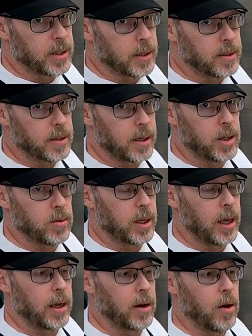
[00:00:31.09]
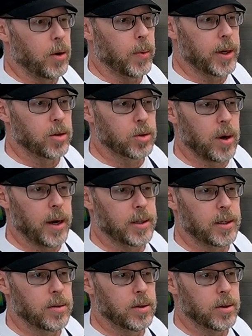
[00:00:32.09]
things that you take on when you're trying
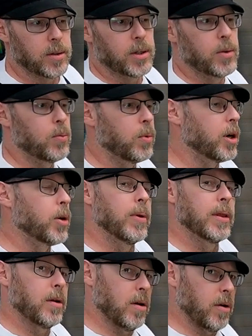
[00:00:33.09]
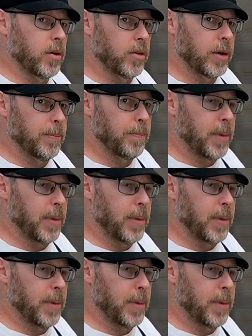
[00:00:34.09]
to learn to work with concrete